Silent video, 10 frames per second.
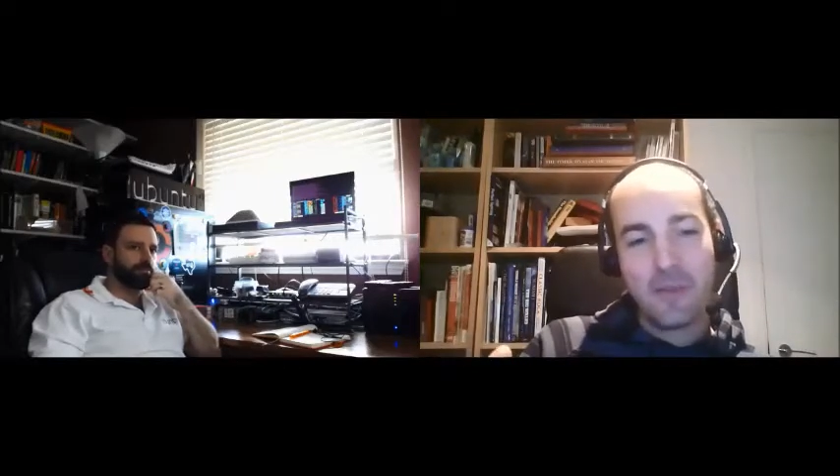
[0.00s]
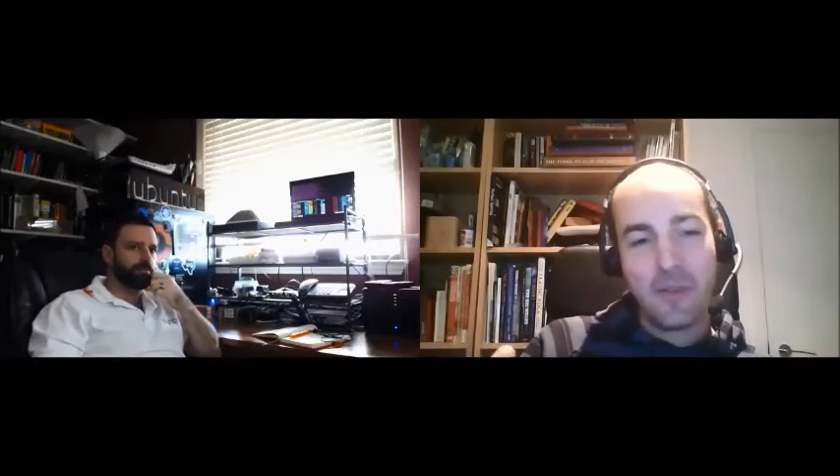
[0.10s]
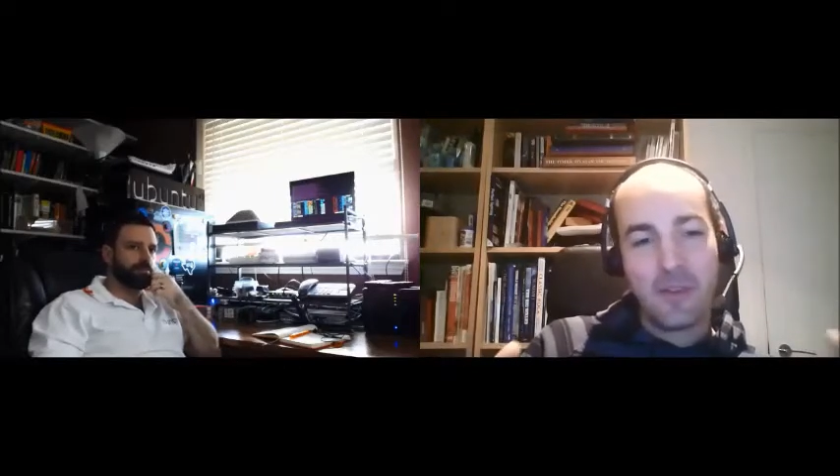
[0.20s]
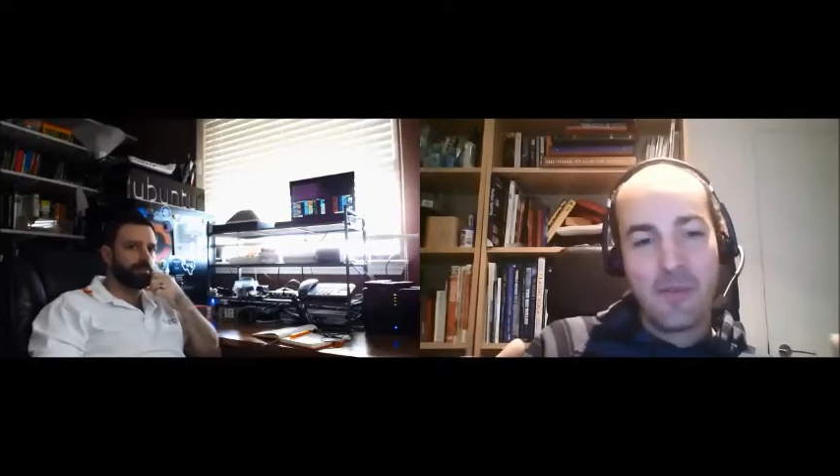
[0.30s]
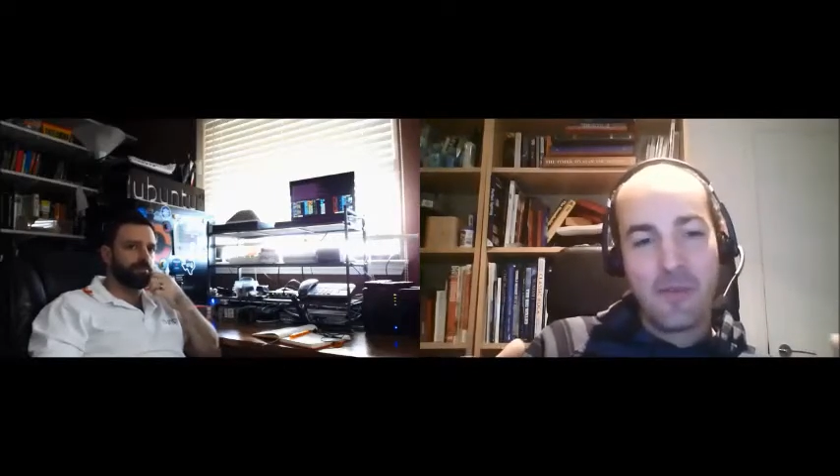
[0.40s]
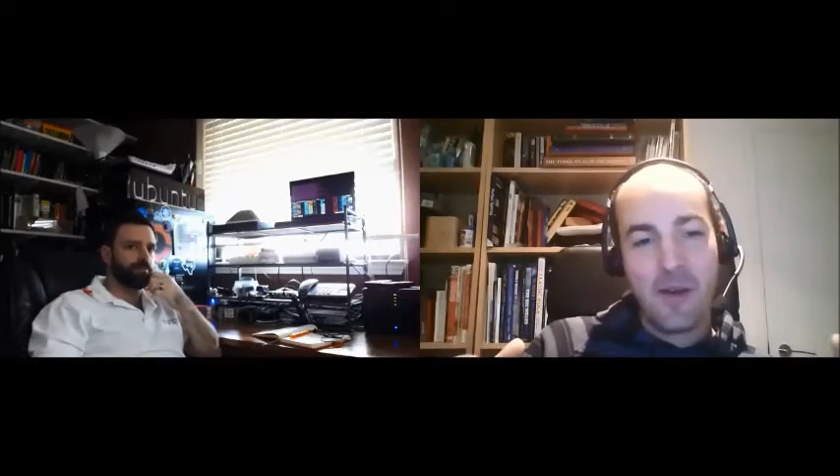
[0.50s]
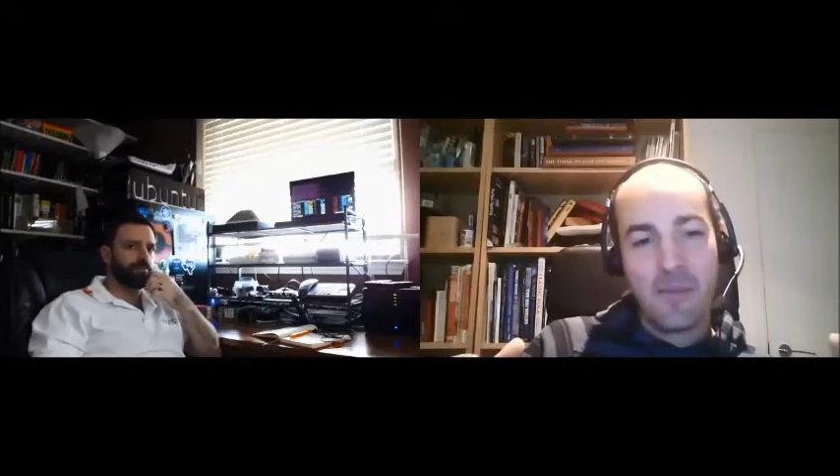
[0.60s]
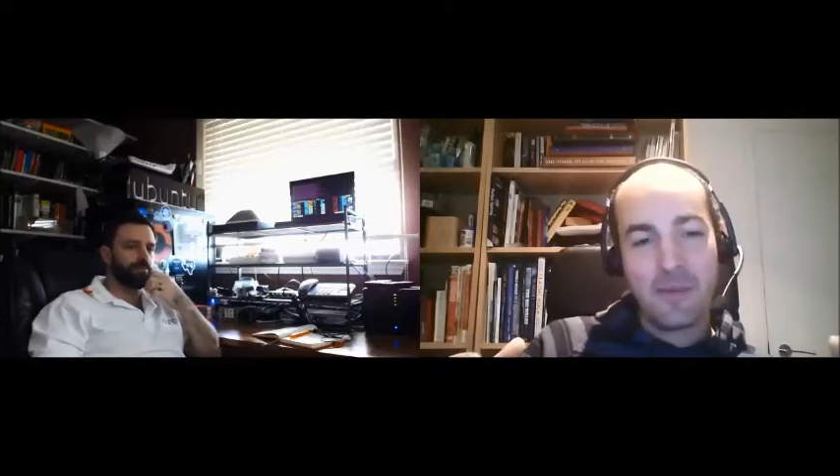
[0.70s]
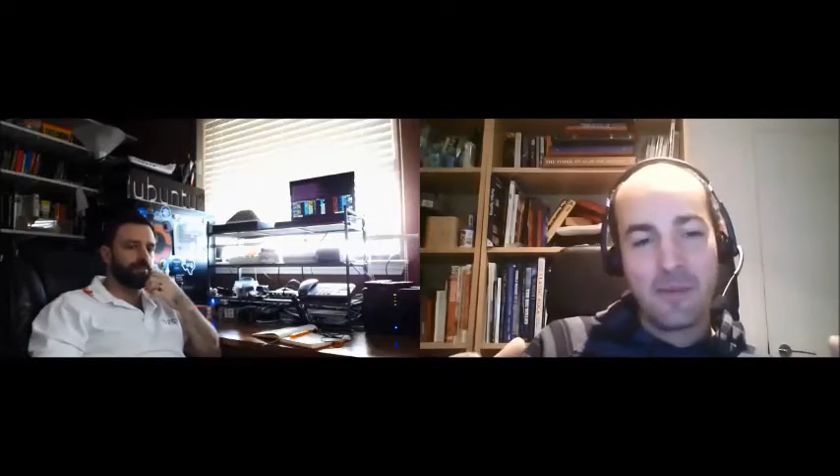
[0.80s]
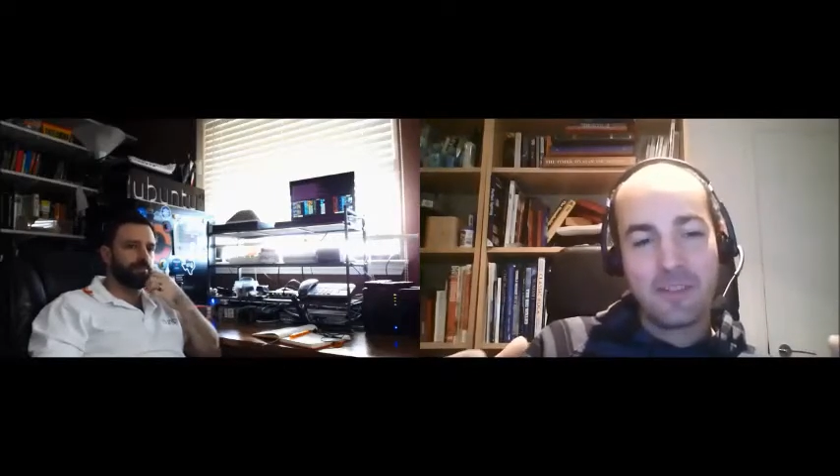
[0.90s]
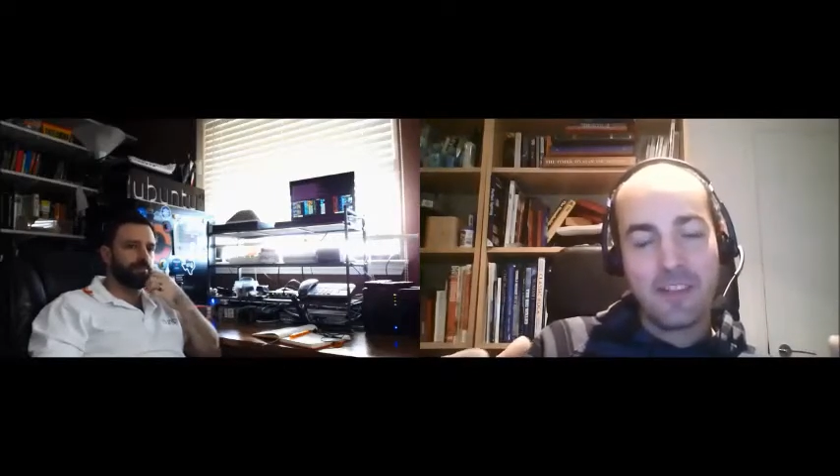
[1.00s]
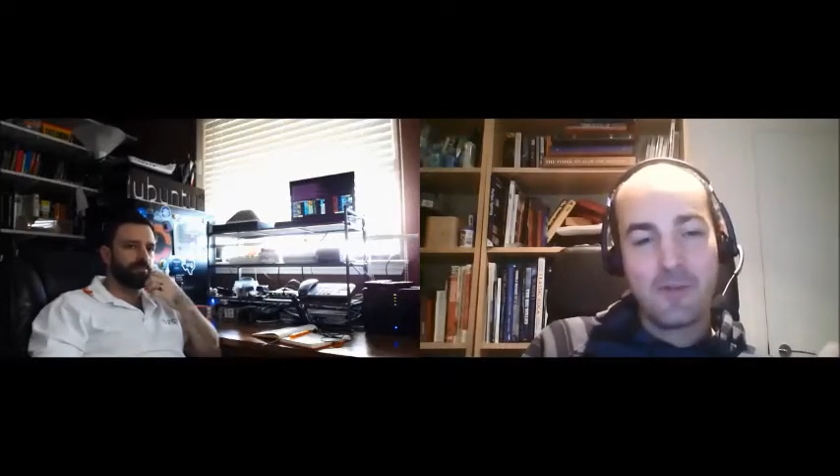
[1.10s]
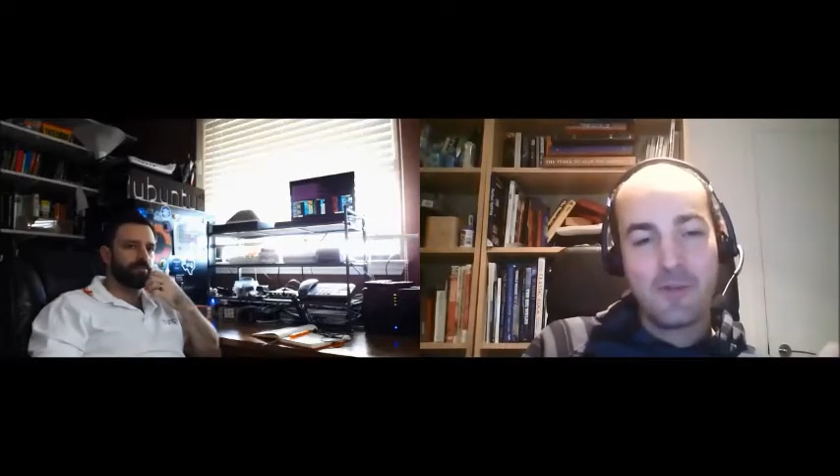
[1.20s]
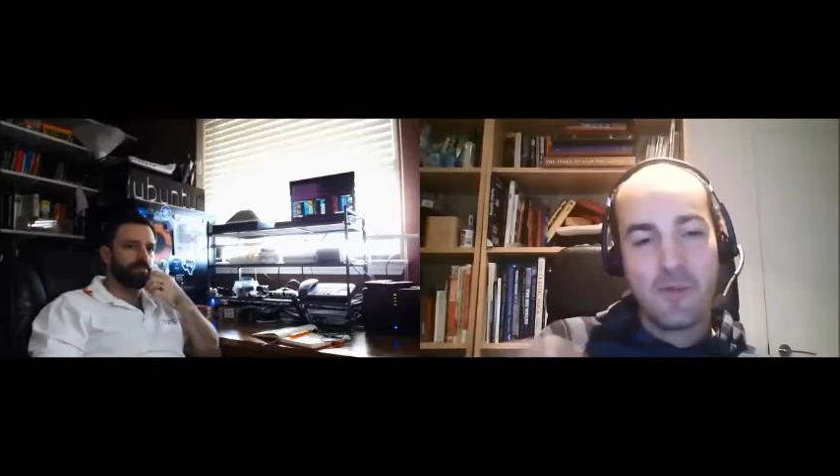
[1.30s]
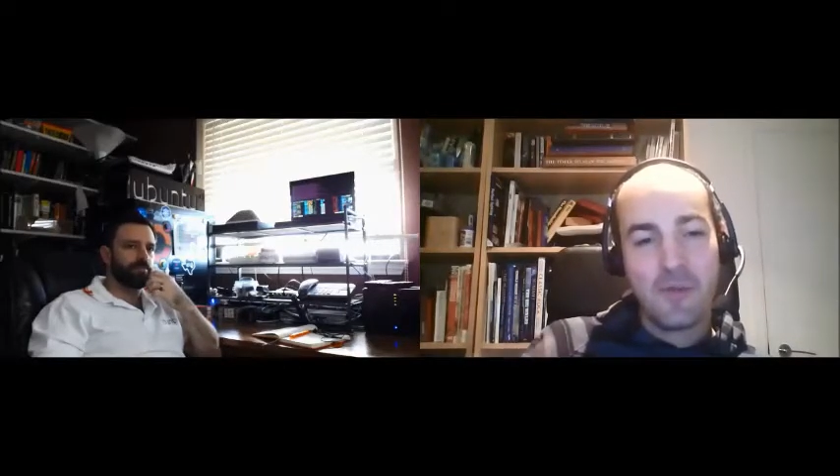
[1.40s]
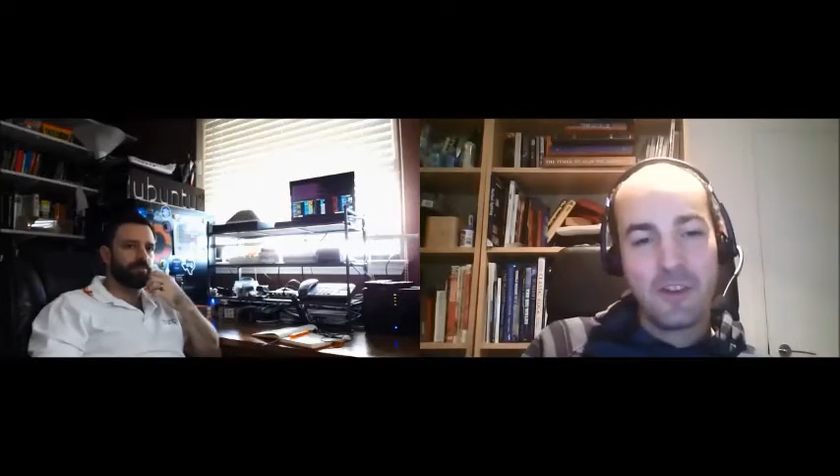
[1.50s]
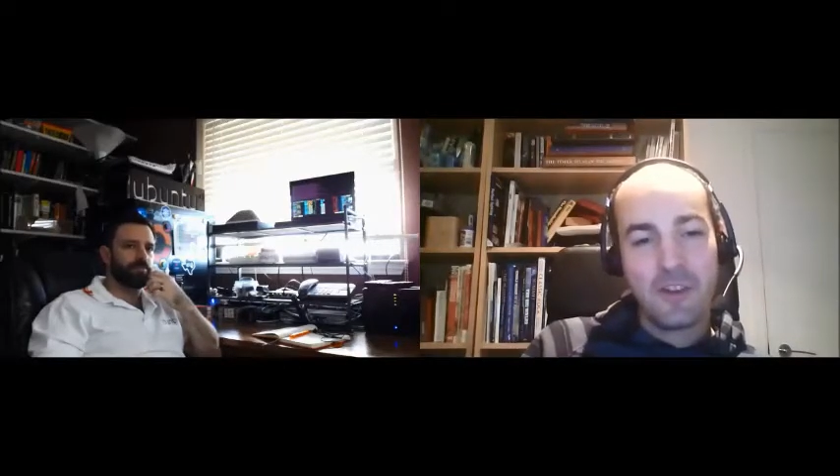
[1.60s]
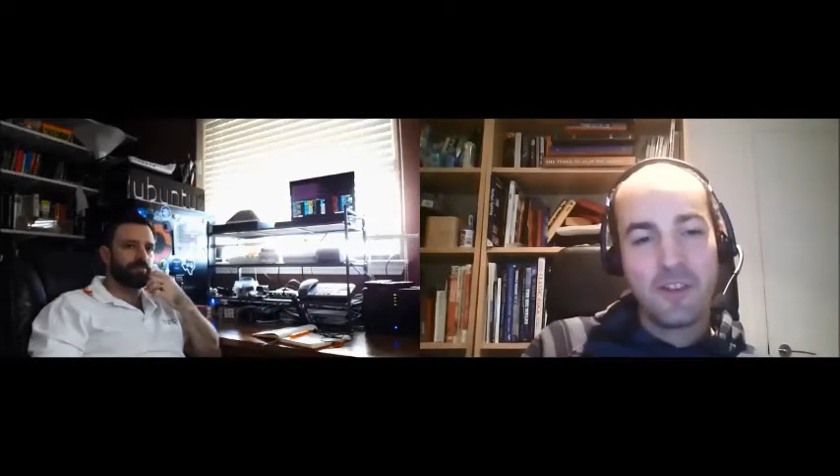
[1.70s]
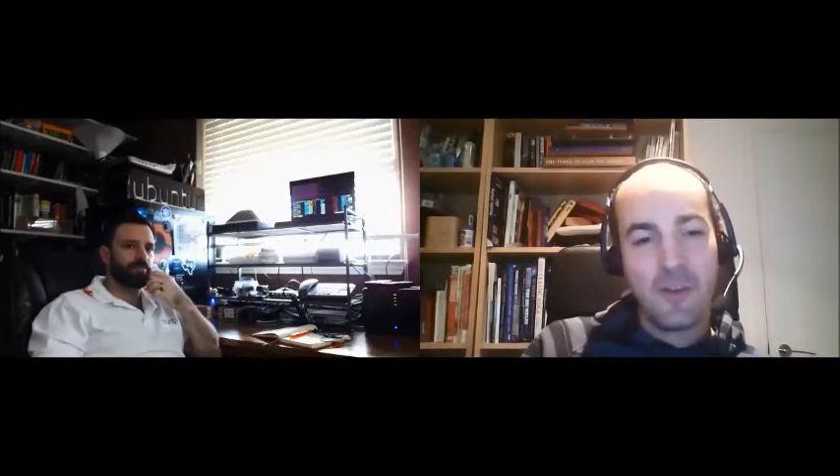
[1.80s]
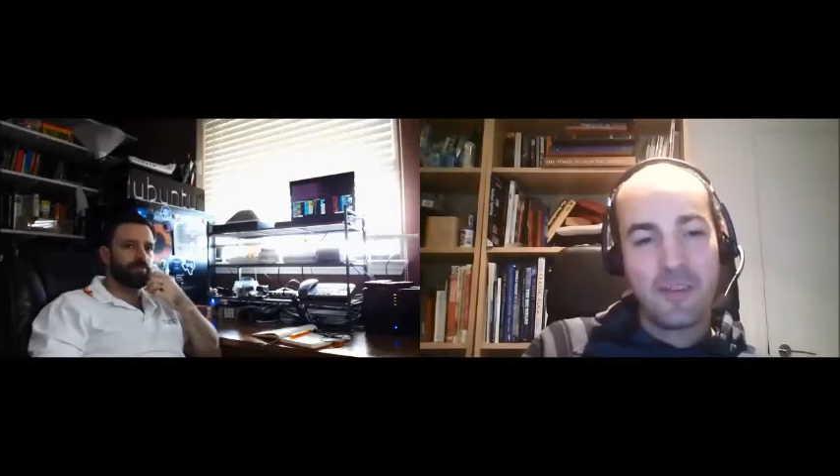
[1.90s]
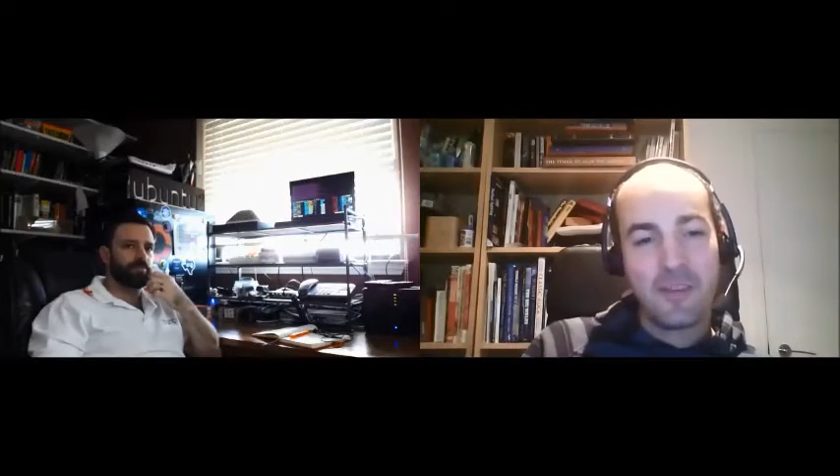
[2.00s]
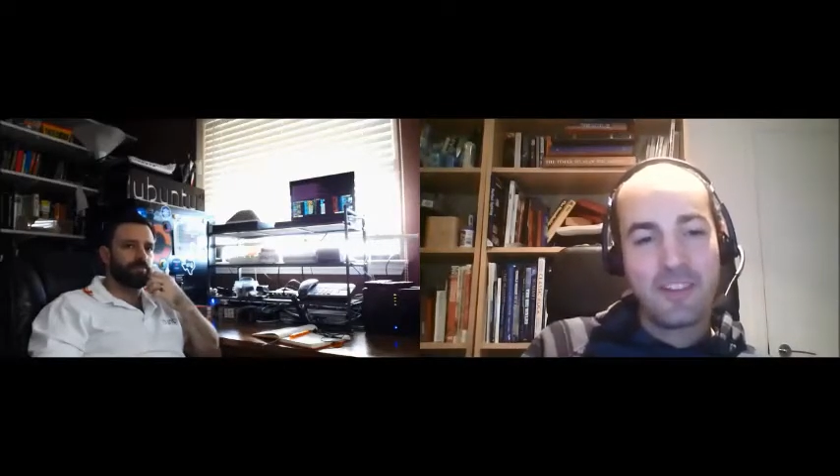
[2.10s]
that you might be able to go to a workshop and,